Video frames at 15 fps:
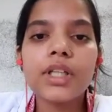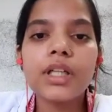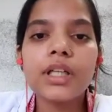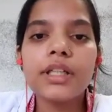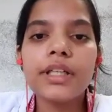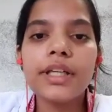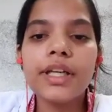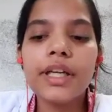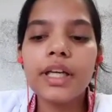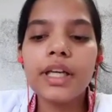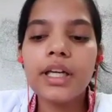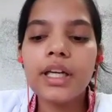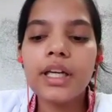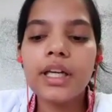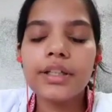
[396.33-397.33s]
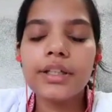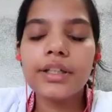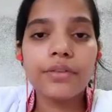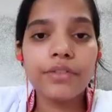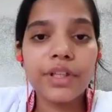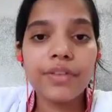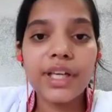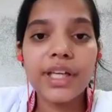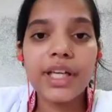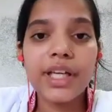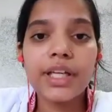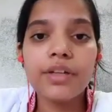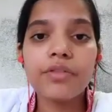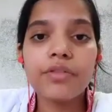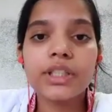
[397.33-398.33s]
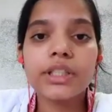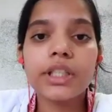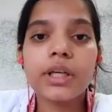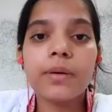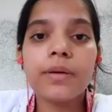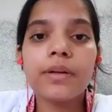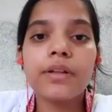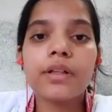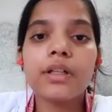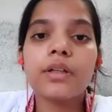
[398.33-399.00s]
Neel, V.V. Giri was uh,